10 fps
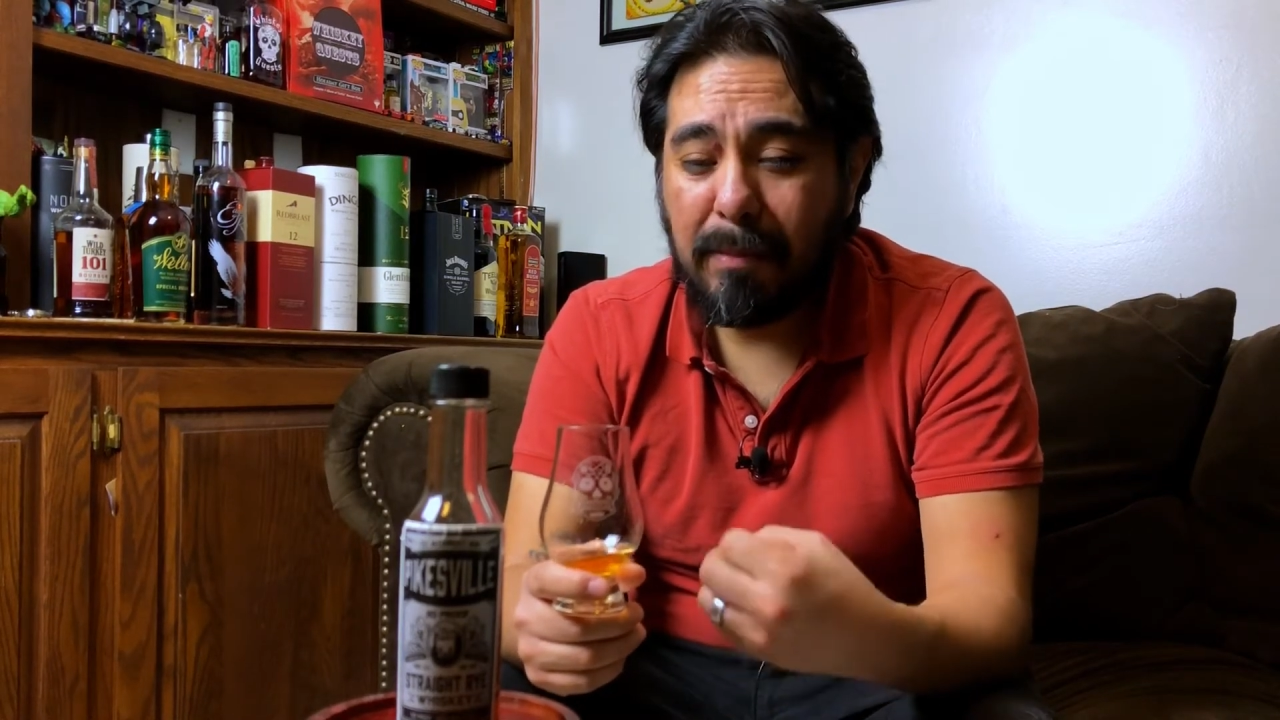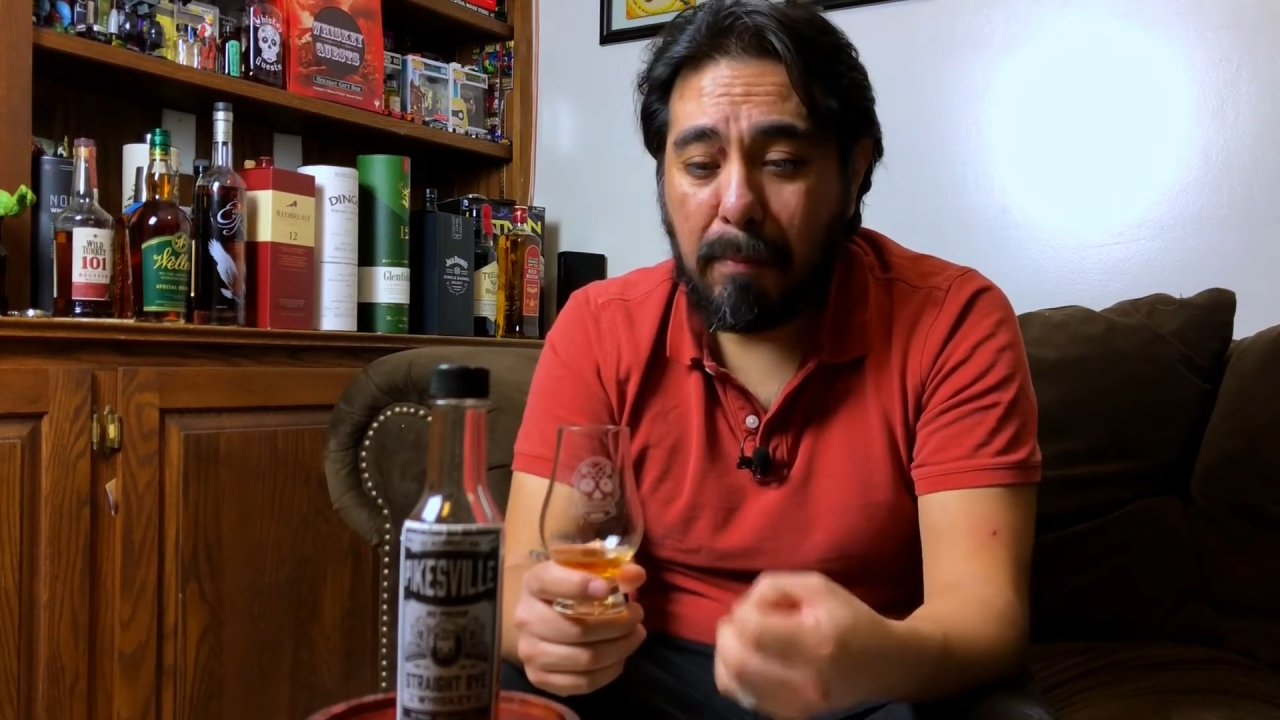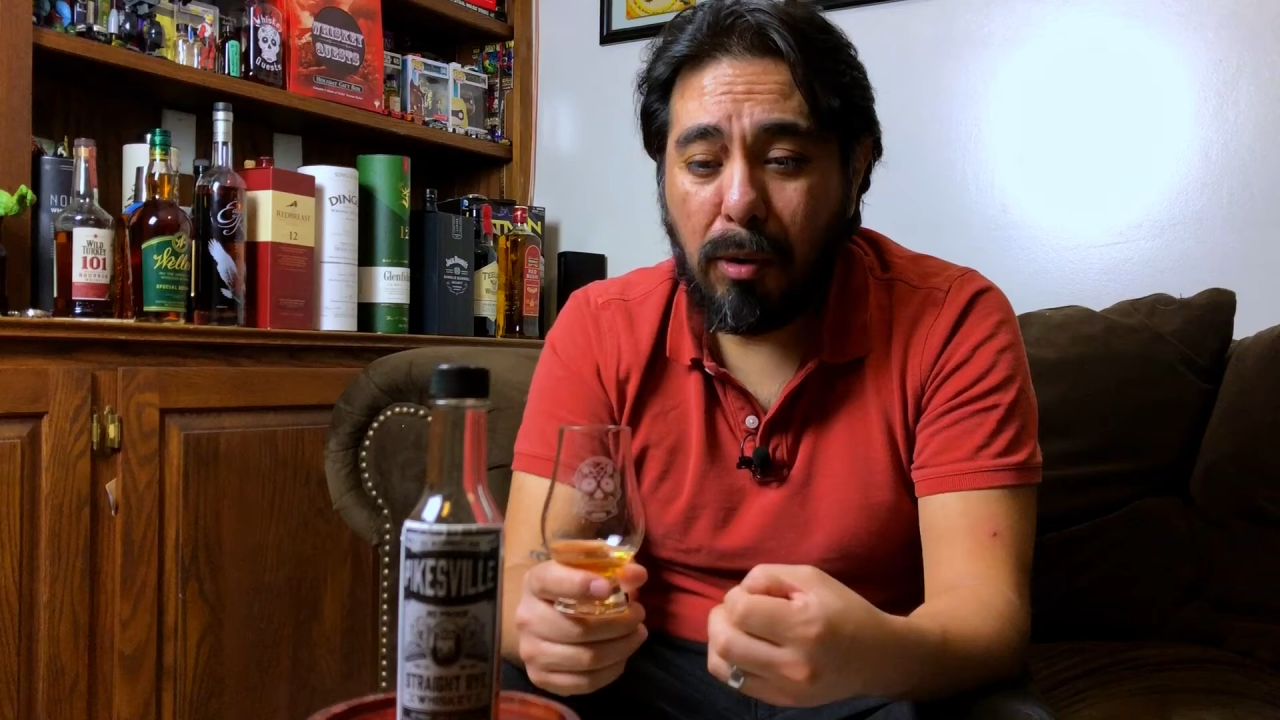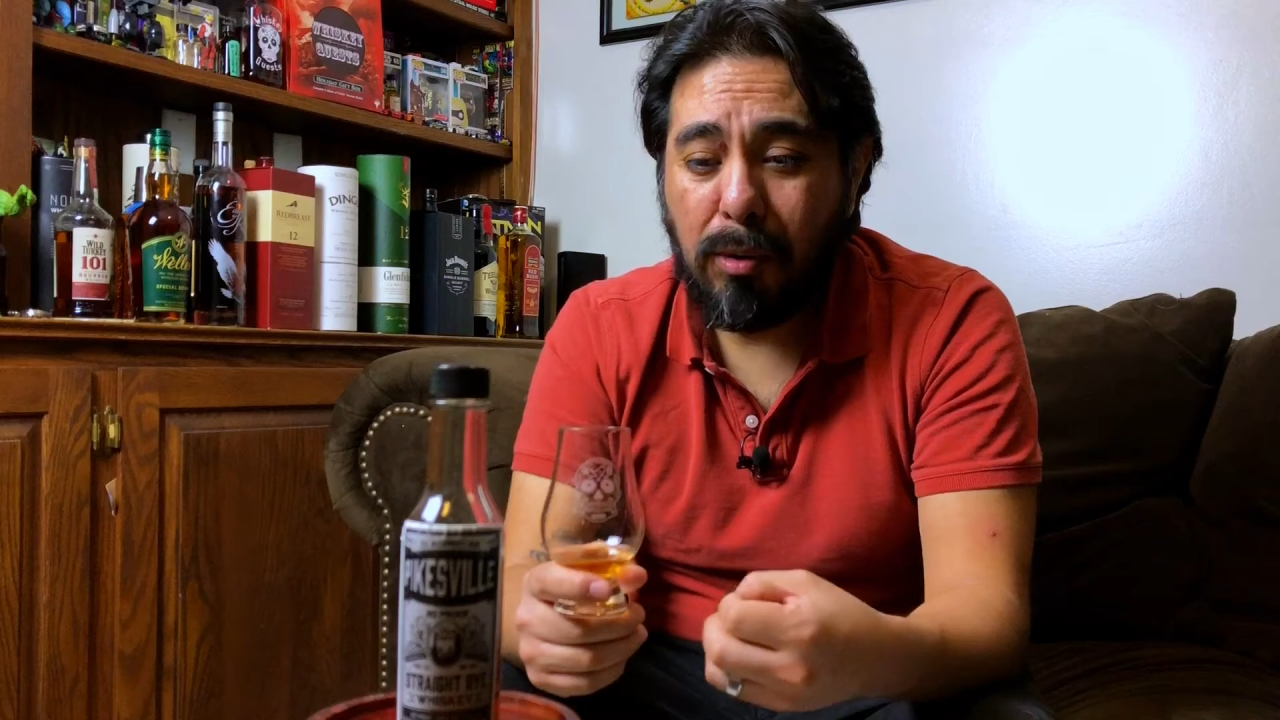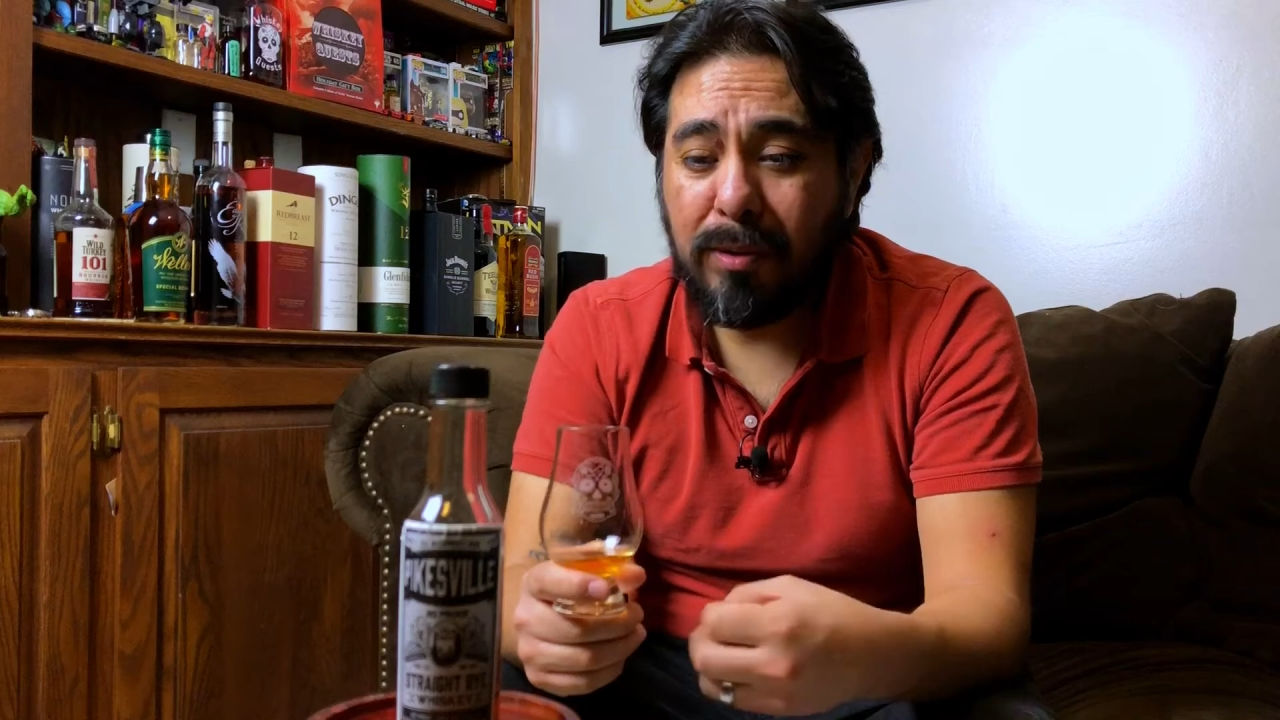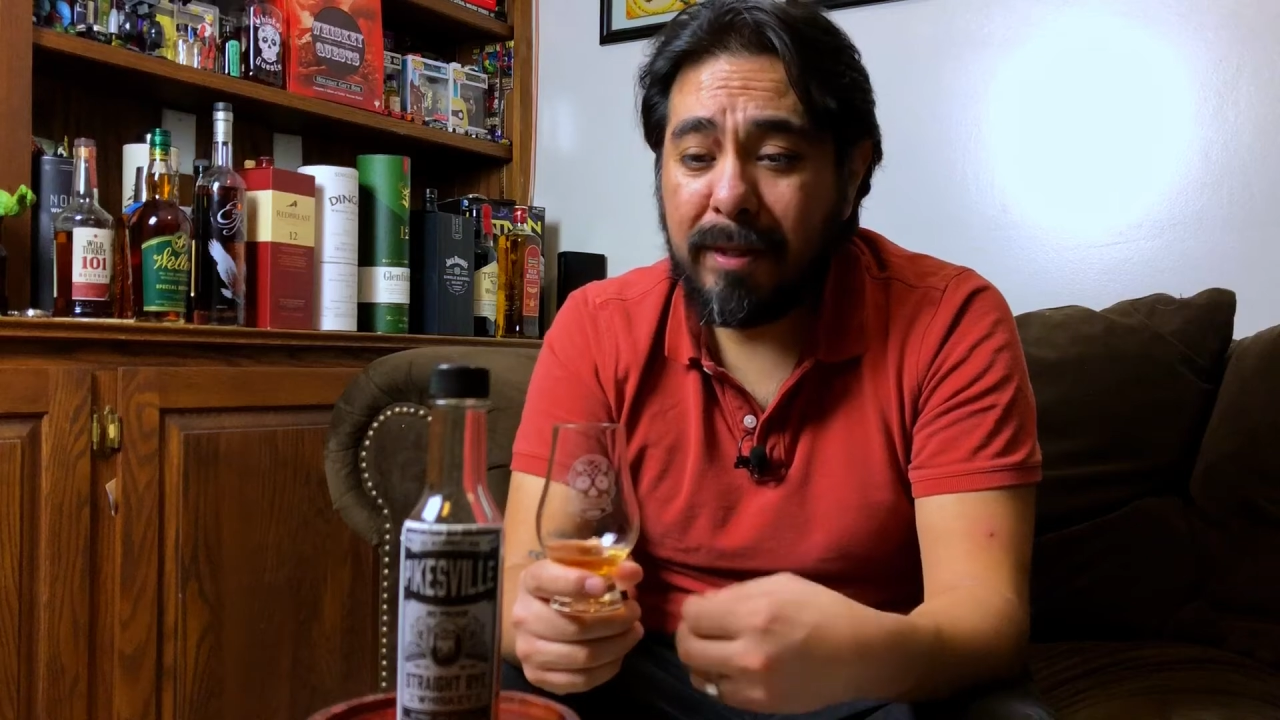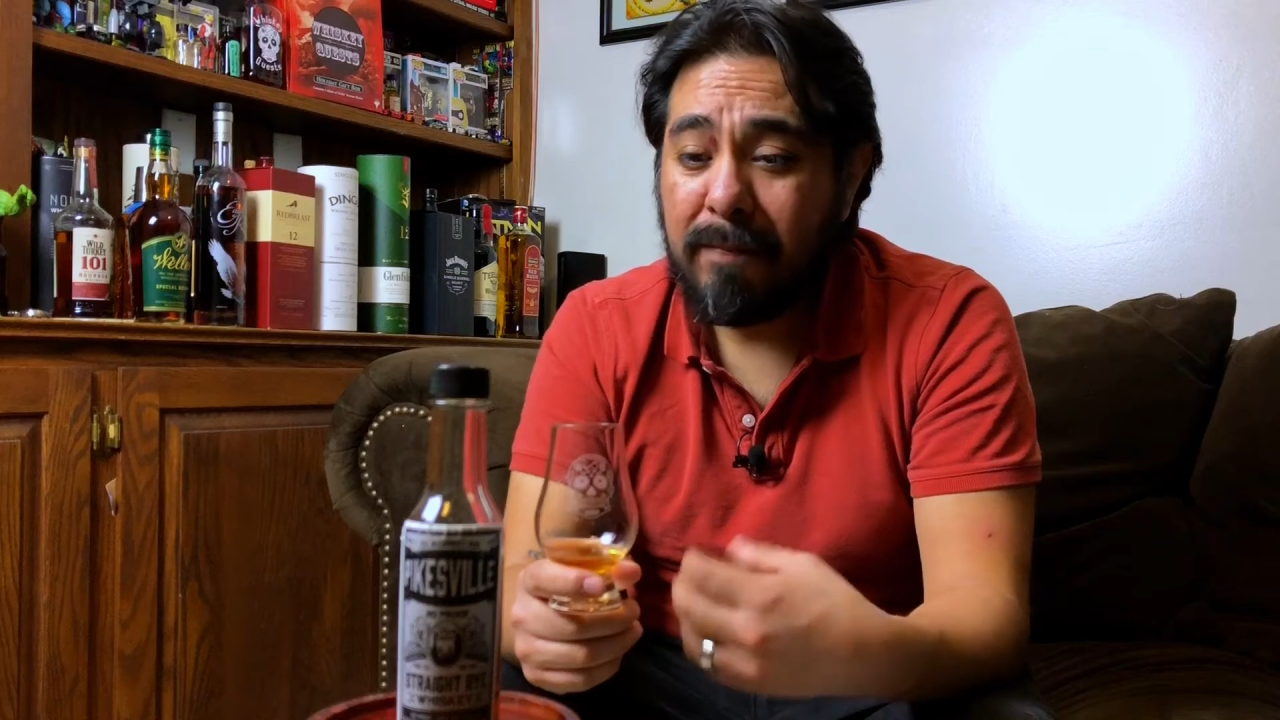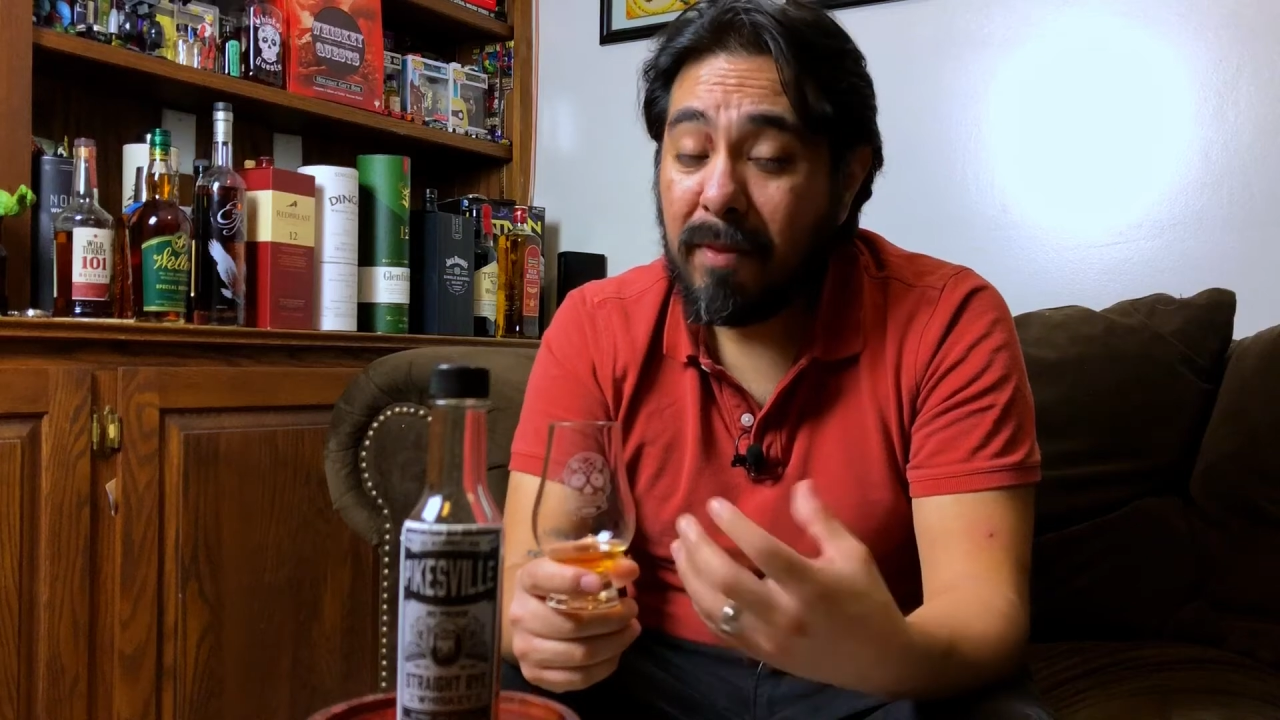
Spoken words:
and bold.